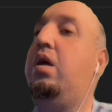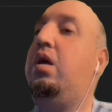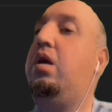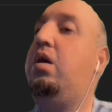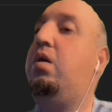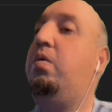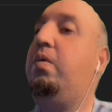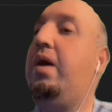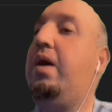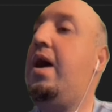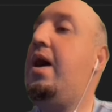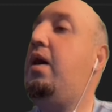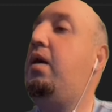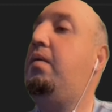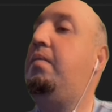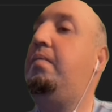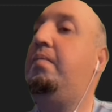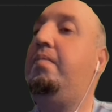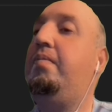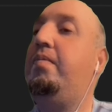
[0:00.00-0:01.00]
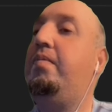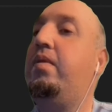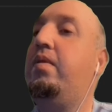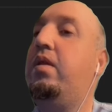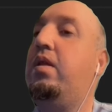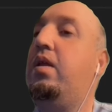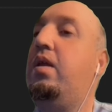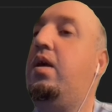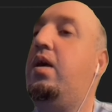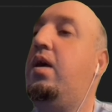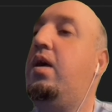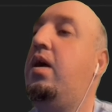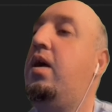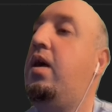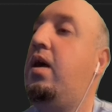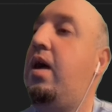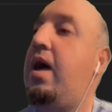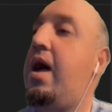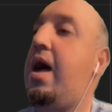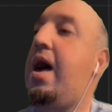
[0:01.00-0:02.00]
Okay,
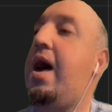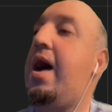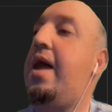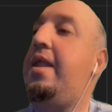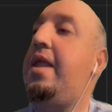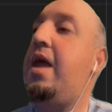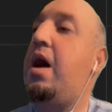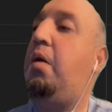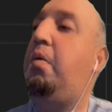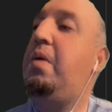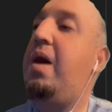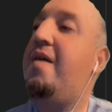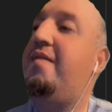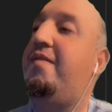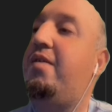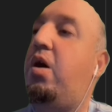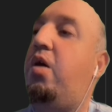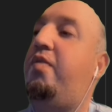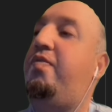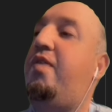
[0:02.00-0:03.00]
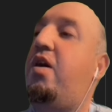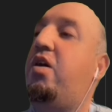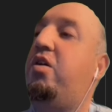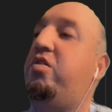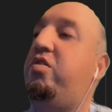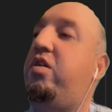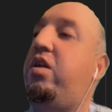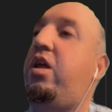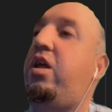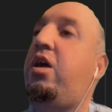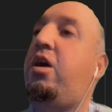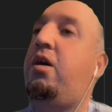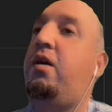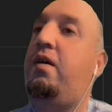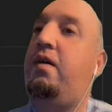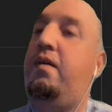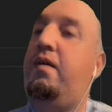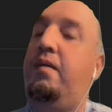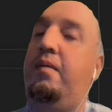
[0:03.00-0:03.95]
and now we have our function here.